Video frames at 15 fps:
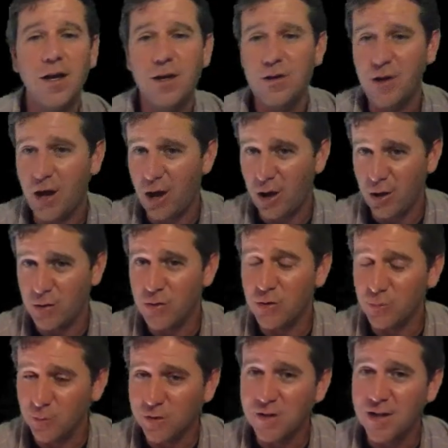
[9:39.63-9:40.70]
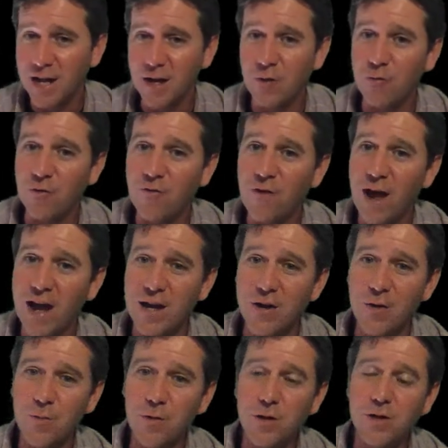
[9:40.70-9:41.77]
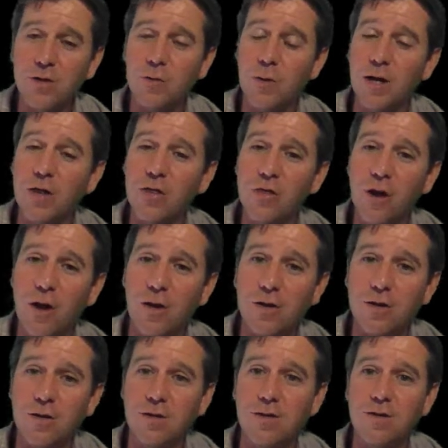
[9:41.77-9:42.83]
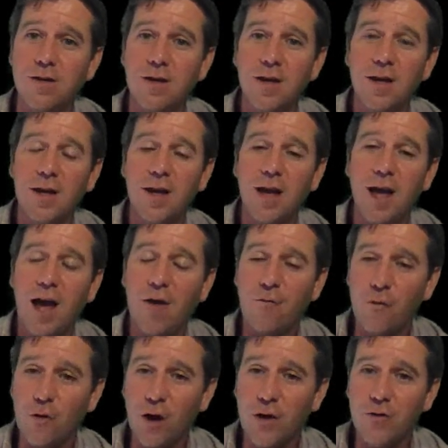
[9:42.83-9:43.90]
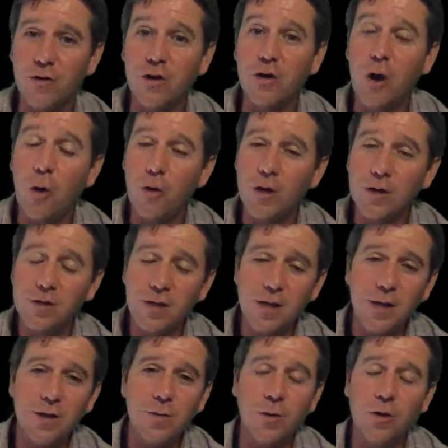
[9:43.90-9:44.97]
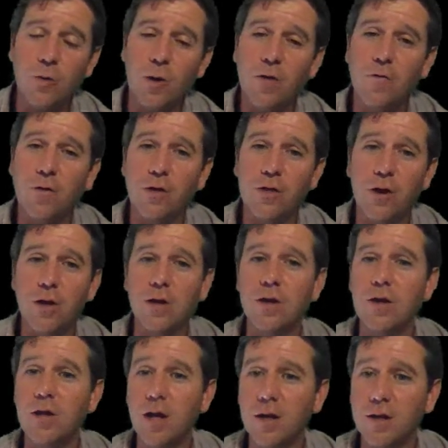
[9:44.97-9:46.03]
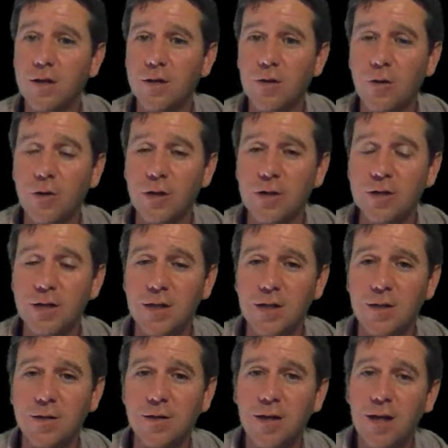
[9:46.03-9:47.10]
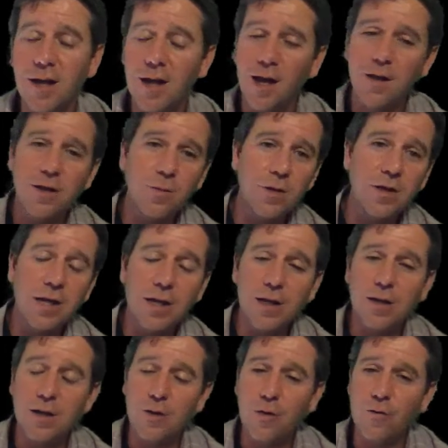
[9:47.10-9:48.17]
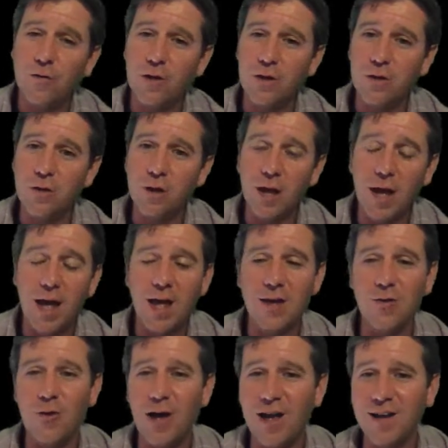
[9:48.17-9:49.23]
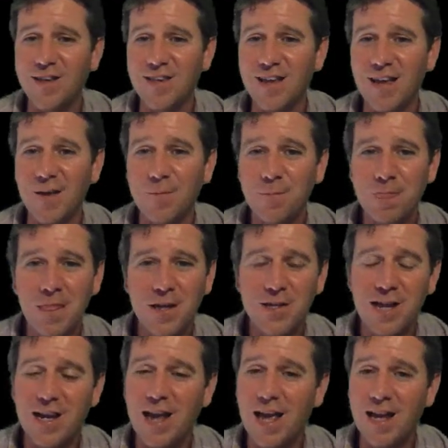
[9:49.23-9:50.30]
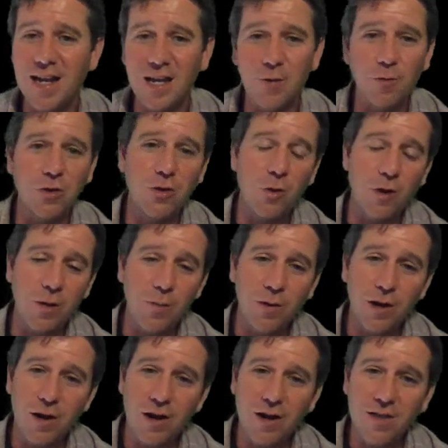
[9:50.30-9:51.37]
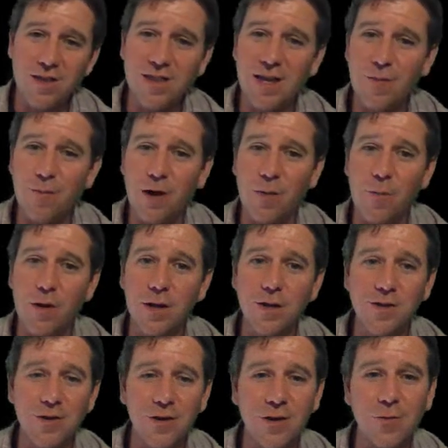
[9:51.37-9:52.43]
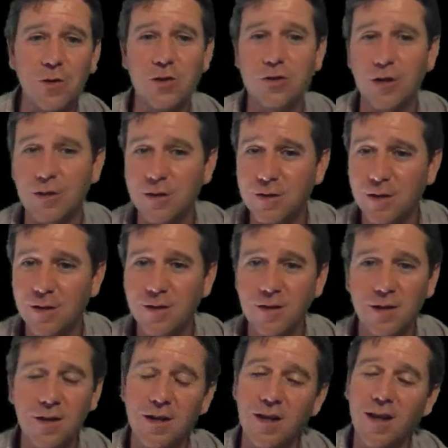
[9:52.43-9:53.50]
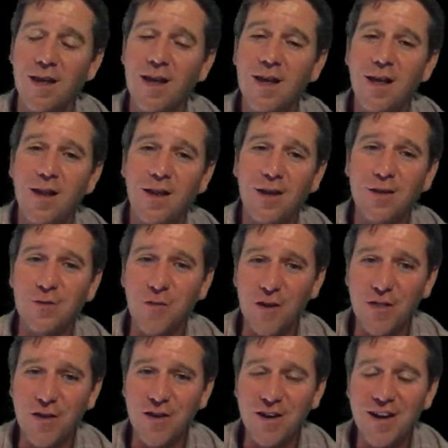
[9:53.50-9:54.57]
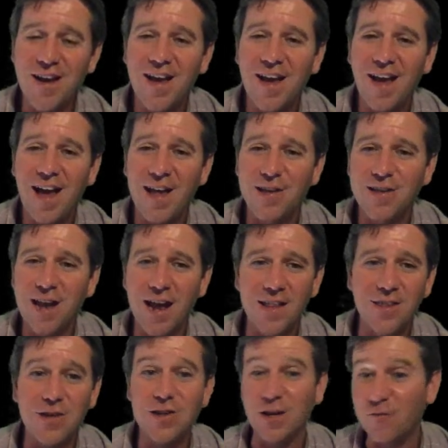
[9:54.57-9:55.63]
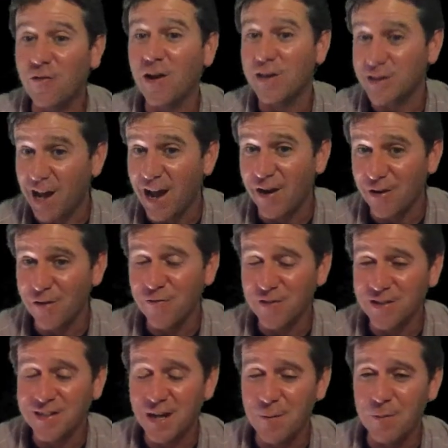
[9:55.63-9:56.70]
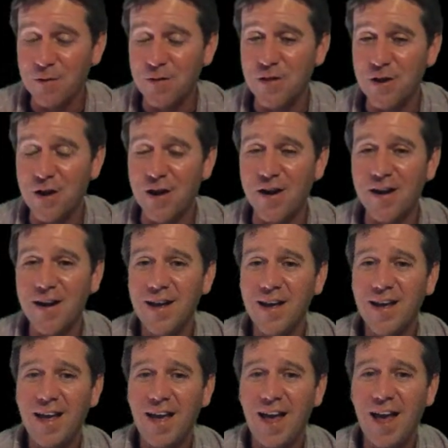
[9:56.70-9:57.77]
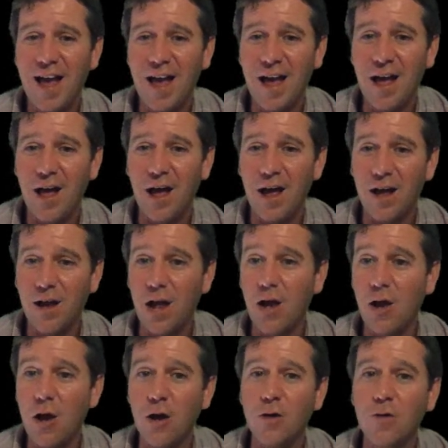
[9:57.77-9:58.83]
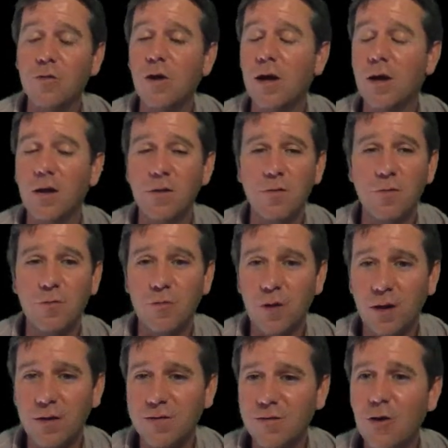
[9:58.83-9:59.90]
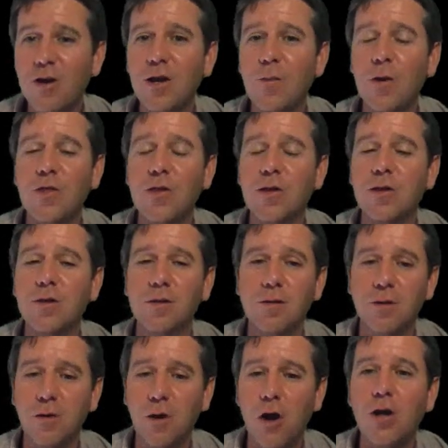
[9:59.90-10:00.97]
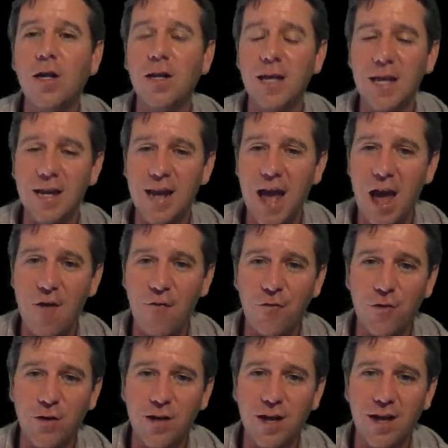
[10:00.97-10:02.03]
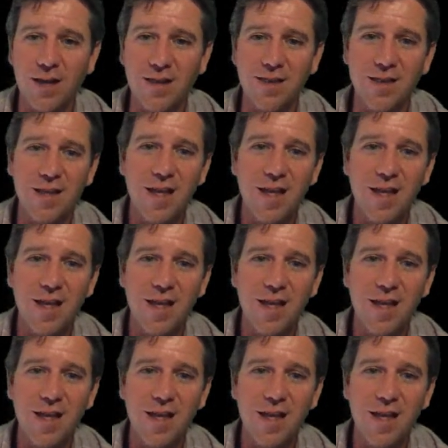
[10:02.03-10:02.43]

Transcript: Now, slightly refined numbers, 20,400 coding genes, about 24,000 non-coding genes. And simultaneously over in the UK, you had the satellite link with Tony Blair, the then Prime Minister, with John Sulston, and lots of other scientists like Fred Sanger, for example, there, along talking about this Herculean effort and